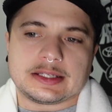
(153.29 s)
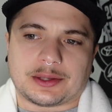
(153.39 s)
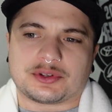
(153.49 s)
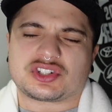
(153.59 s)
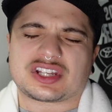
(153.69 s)

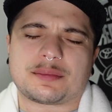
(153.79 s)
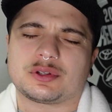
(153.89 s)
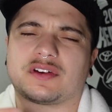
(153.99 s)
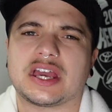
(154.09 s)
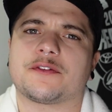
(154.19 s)
There was just a
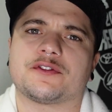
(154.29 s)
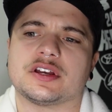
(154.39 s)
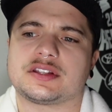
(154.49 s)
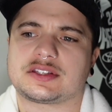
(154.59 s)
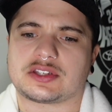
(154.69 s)
couple of
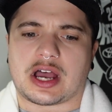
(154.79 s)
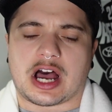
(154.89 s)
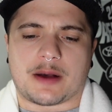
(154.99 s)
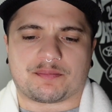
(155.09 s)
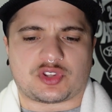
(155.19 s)
efforts,
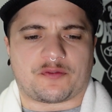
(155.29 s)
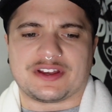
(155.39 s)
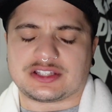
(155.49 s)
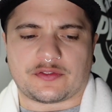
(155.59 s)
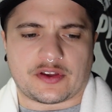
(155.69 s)

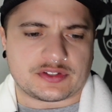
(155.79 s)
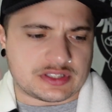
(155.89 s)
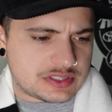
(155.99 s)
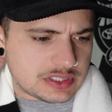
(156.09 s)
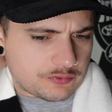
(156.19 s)
defensive efforts
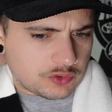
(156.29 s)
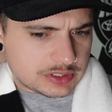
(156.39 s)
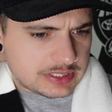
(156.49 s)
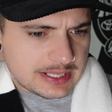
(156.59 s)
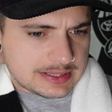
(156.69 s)
and stuff
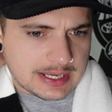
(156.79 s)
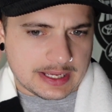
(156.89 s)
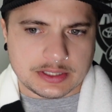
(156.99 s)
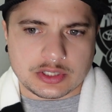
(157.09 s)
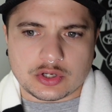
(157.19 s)
like that,
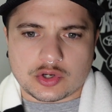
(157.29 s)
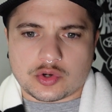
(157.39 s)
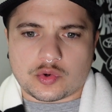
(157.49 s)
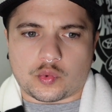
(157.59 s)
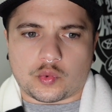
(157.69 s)
that
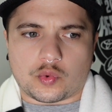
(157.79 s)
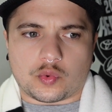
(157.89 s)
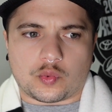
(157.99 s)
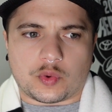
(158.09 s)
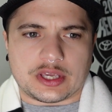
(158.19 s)

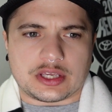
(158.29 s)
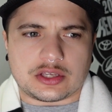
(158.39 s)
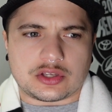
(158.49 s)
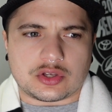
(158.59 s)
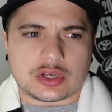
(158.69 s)

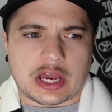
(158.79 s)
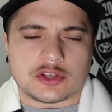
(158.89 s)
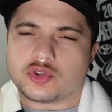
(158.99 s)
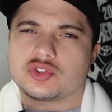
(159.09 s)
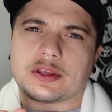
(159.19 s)
we are
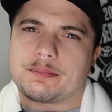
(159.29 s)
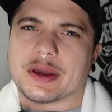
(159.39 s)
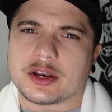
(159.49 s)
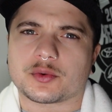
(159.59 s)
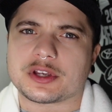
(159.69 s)
usually
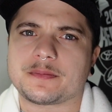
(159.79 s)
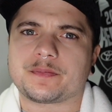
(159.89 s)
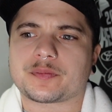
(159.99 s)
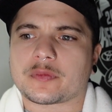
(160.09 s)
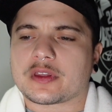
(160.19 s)
better
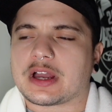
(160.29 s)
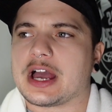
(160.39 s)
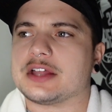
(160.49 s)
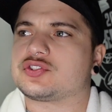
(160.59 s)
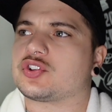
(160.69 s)
in.
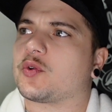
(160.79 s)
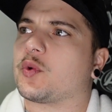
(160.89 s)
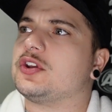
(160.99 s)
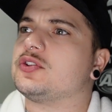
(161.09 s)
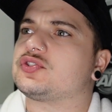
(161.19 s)
And so
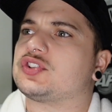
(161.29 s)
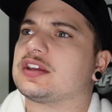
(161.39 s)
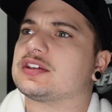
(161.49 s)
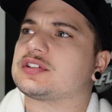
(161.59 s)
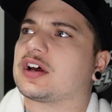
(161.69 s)
when you
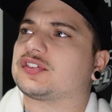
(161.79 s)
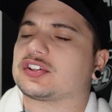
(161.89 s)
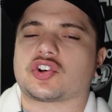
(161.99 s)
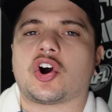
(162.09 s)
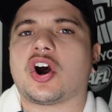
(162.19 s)
set yourself
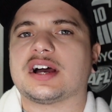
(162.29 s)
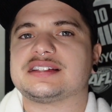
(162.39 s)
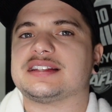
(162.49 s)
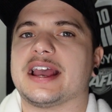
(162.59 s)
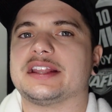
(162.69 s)
such a high
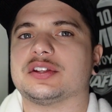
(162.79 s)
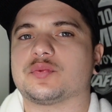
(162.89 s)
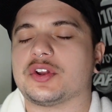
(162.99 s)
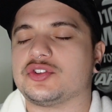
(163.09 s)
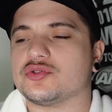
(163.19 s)
standard,
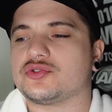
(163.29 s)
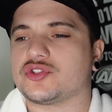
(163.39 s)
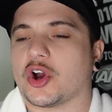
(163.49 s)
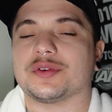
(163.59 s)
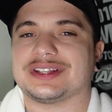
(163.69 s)
when you
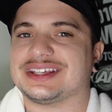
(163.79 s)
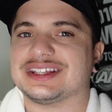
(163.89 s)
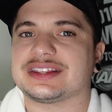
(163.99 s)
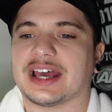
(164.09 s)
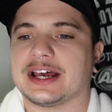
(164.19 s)
don't
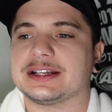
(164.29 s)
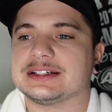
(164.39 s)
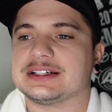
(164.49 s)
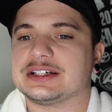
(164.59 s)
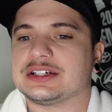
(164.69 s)
hit that,
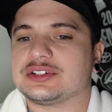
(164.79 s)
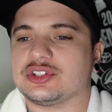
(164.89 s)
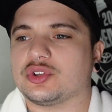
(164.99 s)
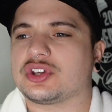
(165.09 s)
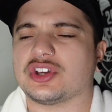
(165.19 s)

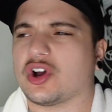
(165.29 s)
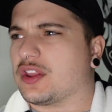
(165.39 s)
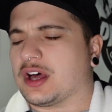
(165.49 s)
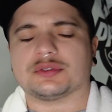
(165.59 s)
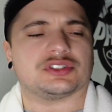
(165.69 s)
you look and go, oh,
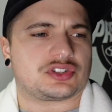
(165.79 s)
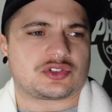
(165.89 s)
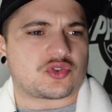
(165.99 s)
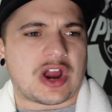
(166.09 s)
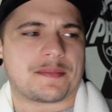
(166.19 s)
that was
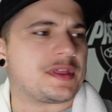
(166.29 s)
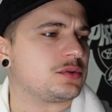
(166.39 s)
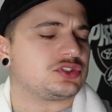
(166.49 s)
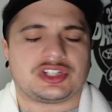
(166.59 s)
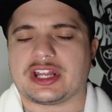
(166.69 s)
crap, that
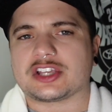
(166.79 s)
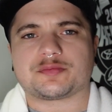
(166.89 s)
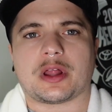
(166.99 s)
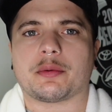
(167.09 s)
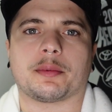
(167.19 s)
was shit ass,
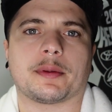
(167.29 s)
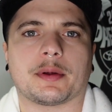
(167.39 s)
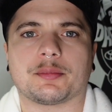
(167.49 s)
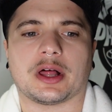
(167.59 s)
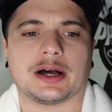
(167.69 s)
blah, blah, blah, blah,
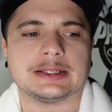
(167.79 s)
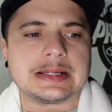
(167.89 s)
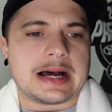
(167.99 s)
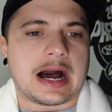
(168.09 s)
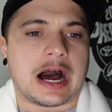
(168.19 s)

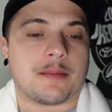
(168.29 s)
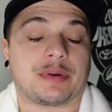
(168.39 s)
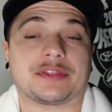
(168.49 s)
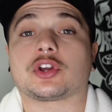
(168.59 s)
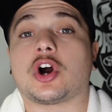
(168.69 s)
blah.
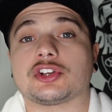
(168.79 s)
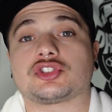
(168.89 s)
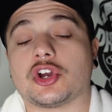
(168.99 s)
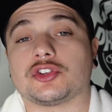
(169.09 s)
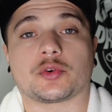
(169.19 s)
But the guys
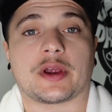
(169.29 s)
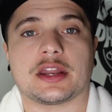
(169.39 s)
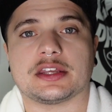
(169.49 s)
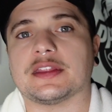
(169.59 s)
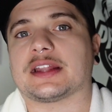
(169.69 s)
turned it
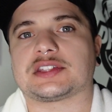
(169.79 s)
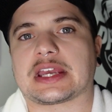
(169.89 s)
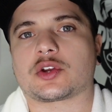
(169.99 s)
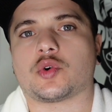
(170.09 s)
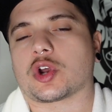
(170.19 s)
around in that
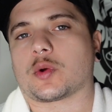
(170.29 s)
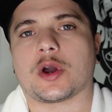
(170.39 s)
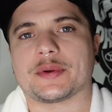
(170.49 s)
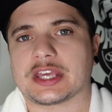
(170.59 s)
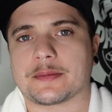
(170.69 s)
second quarter
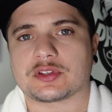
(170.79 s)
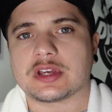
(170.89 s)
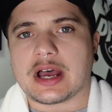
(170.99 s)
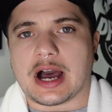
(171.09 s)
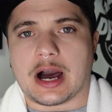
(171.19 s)
where we kept
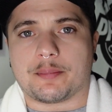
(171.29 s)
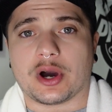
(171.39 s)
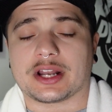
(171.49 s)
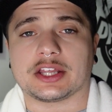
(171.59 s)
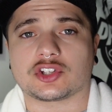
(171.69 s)
Port
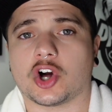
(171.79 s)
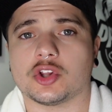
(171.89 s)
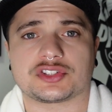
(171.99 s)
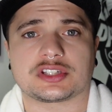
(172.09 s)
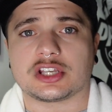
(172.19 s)
Adelaide
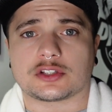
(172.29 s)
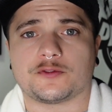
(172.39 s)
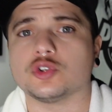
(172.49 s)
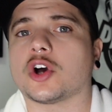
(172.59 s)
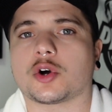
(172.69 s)
goalless, kicked a
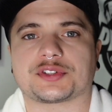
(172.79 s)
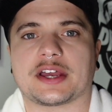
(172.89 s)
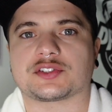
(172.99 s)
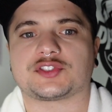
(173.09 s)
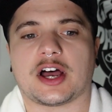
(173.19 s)
few goals
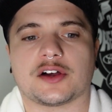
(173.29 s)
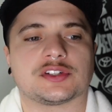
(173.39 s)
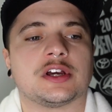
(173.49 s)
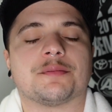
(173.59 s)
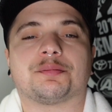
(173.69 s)

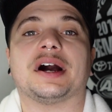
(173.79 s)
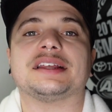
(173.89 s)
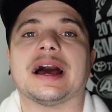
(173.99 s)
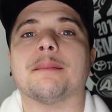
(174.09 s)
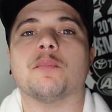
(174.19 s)
ourselves,
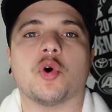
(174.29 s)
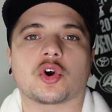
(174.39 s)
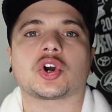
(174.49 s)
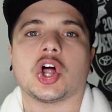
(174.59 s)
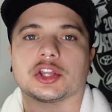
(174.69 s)
played that
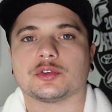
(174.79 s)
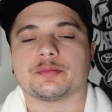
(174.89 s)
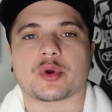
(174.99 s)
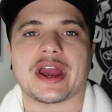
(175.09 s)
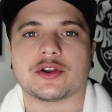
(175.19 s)
more
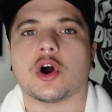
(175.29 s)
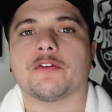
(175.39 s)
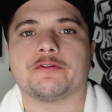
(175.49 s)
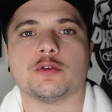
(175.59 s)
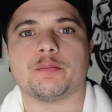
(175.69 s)
Collingwood brand of
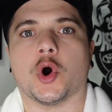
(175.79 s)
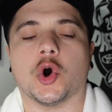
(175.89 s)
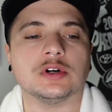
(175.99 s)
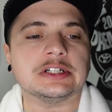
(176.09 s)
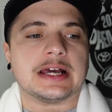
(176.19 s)

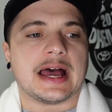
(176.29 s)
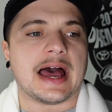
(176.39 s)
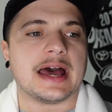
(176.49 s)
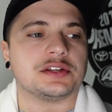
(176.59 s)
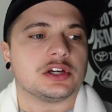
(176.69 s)
football,
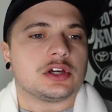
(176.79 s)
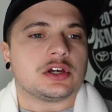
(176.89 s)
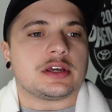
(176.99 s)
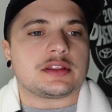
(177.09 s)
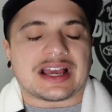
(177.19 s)
and
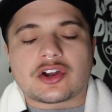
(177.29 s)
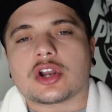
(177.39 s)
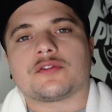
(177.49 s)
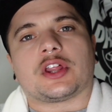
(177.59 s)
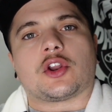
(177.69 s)
that
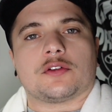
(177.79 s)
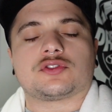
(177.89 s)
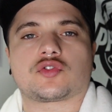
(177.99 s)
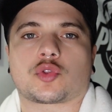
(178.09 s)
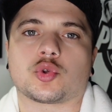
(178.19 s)
kind of led
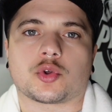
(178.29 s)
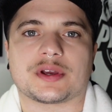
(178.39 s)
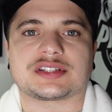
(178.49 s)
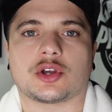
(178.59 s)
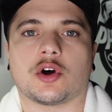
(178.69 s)
on through the
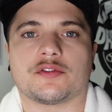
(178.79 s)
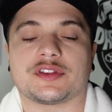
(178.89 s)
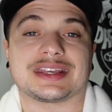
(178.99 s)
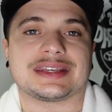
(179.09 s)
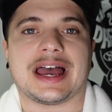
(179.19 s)
rest of
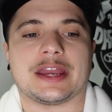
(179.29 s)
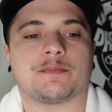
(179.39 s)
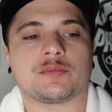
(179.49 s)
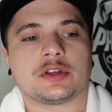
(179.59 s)
the game.